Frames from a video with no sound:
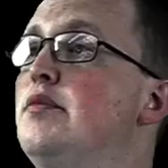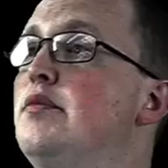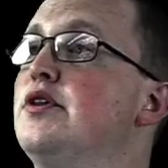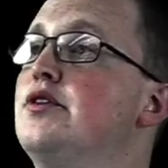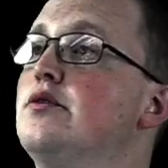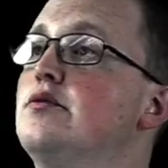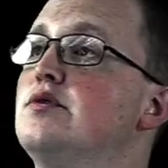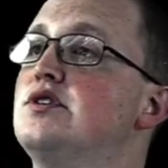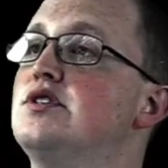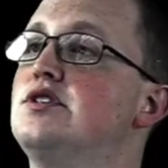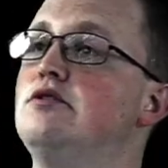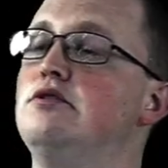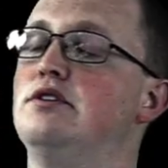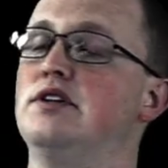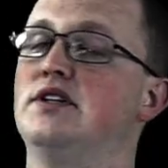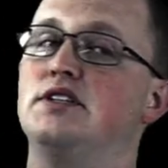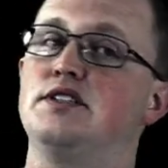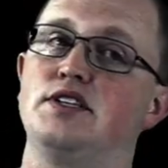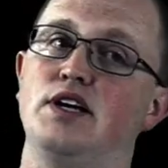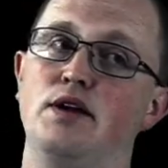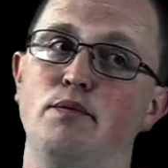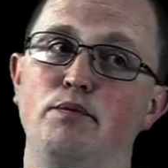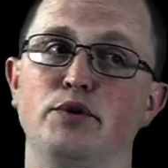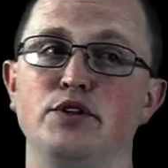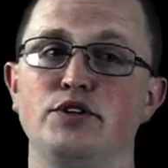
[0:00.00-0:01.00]
there was still a
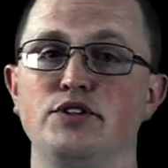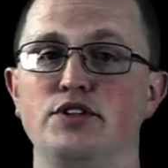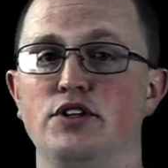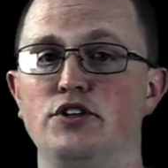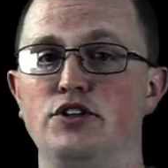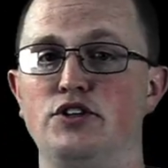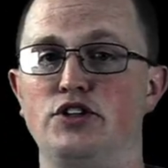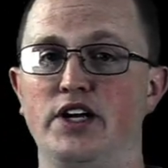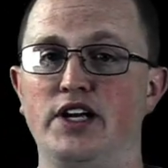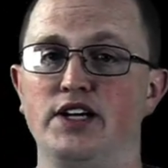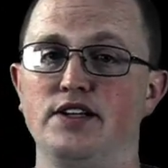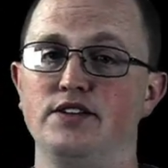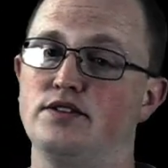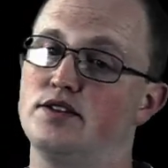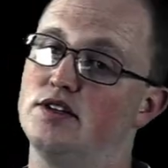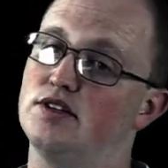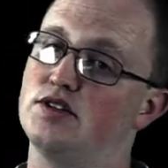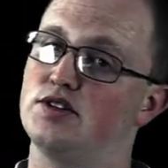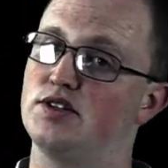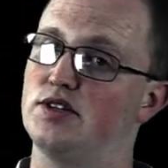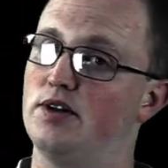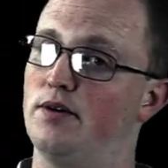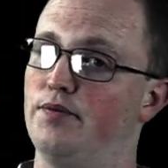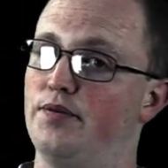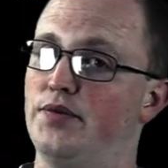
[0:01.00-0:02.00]
10% chance that
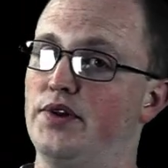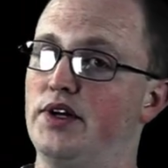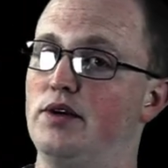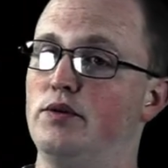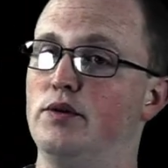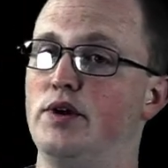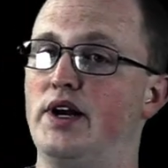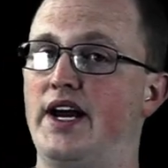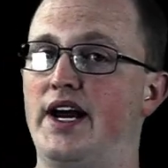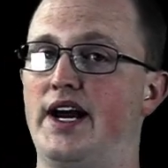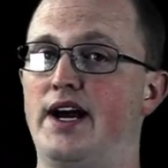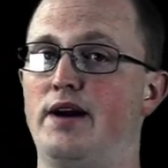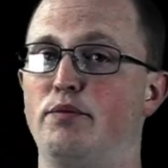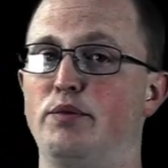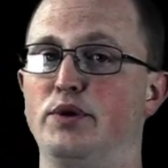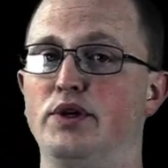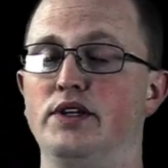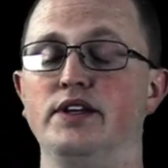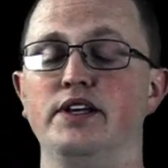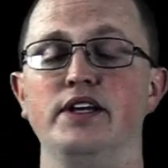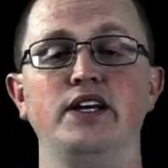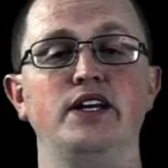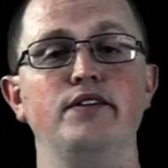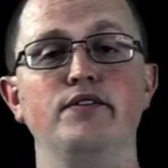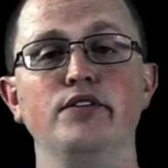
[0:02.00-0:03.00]
something would happen,
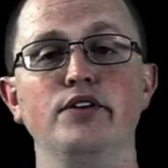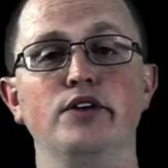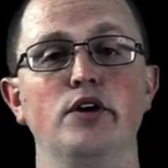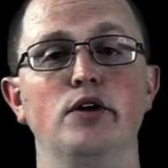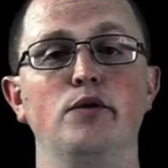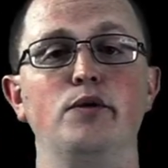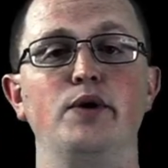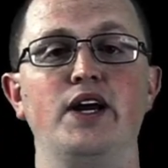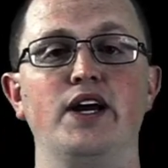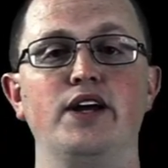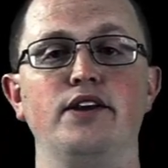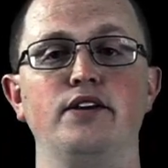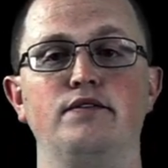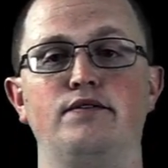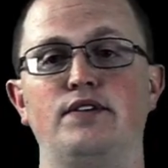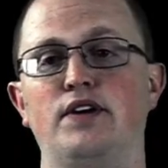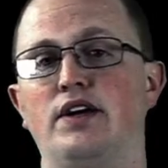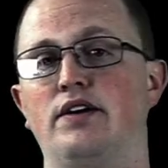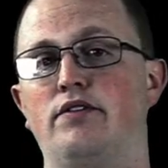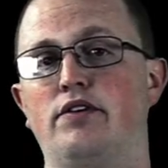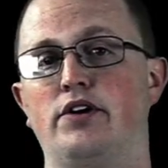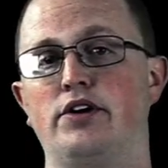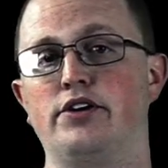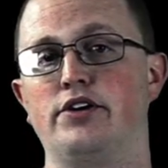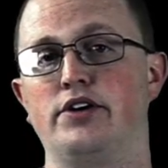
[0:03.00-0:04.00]
that even though we had the
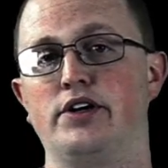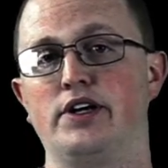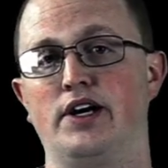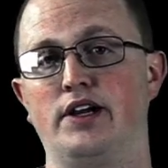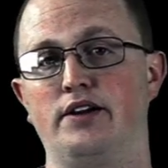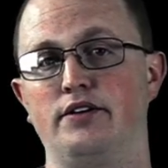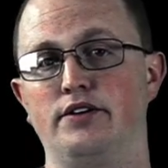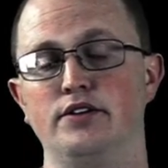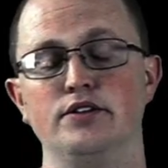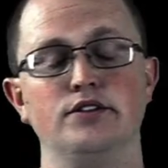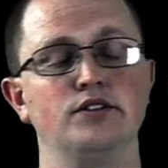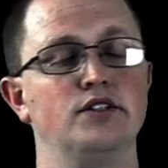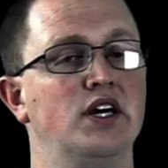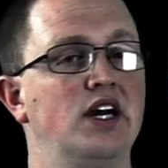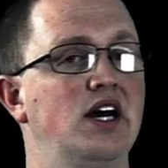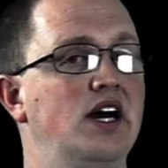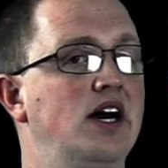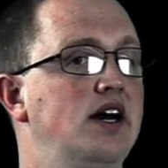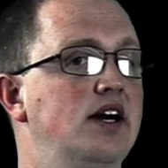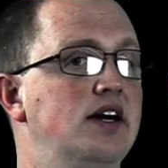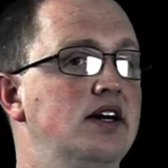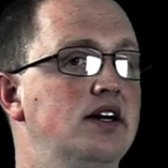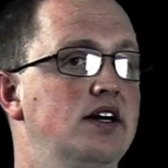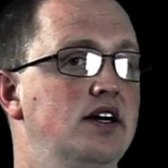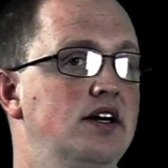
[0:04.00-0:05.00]
$500,
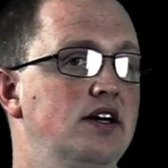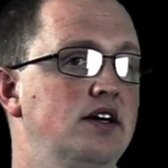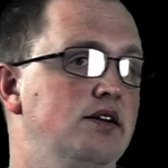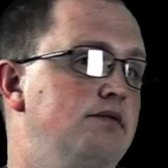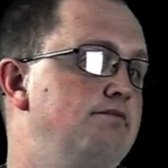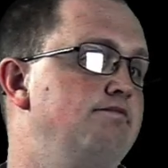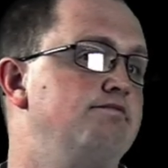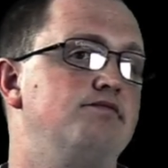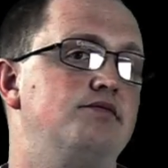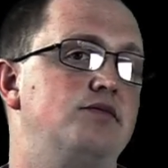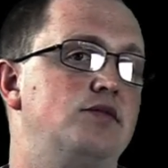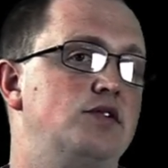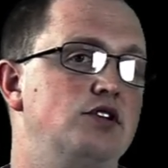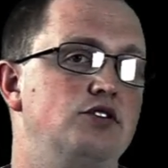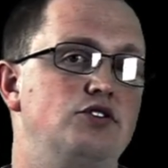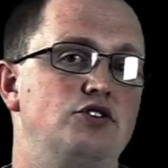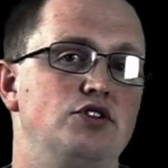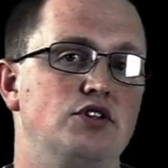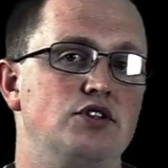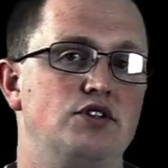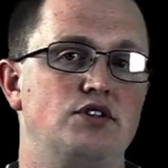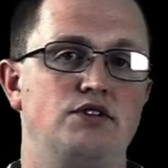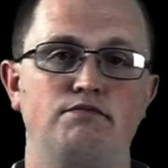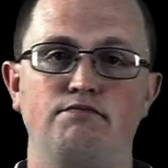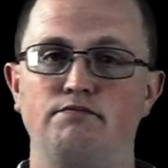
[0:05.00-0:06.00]
there's
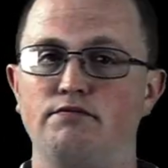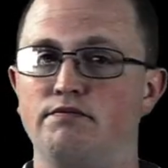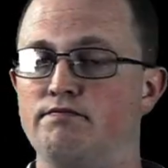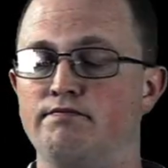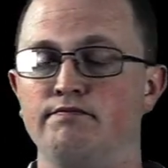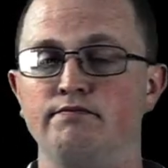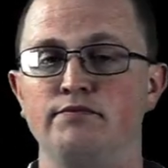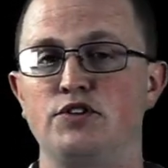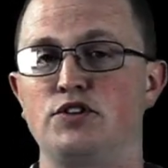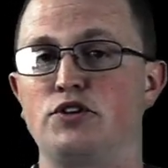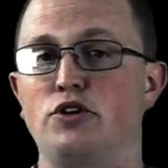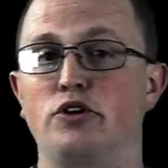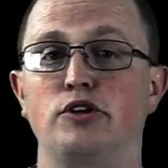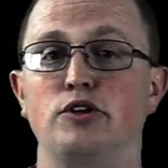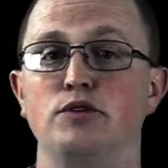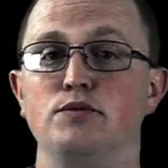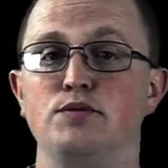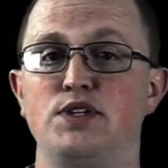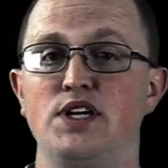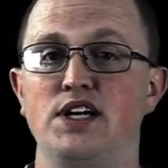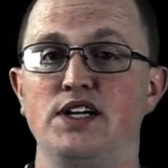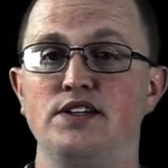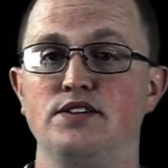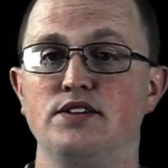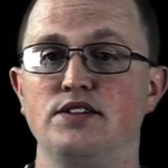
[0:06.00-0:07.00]
just
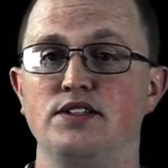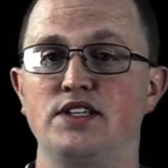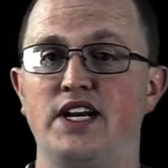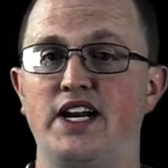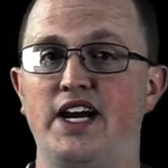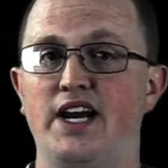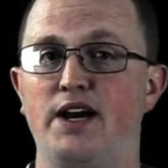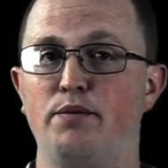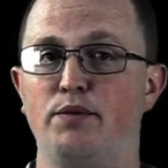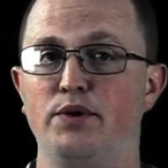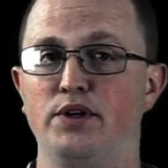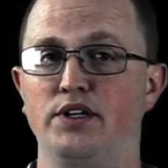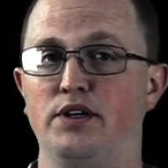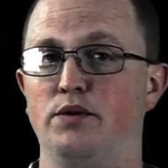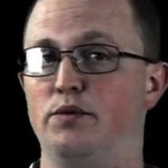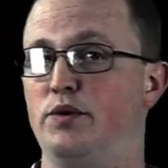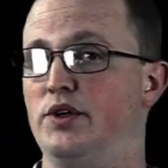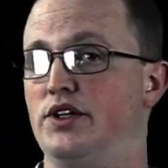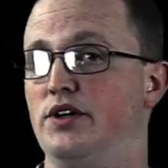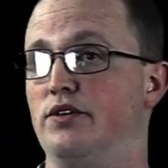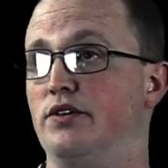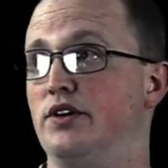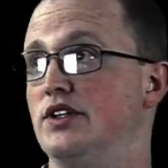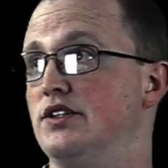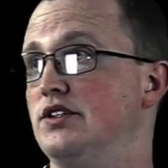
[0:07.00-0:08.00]
circumstances that happen and we
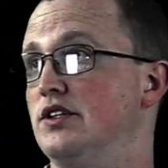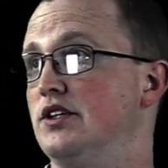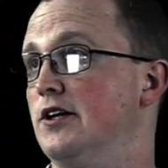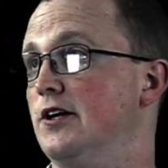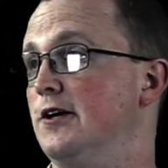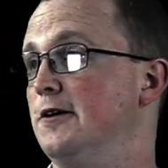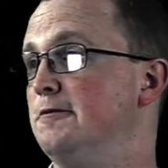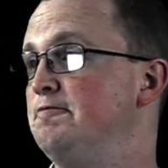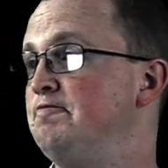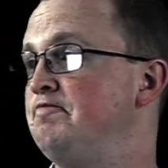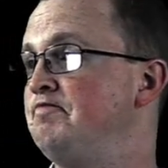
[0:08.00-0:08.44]
don't get to go.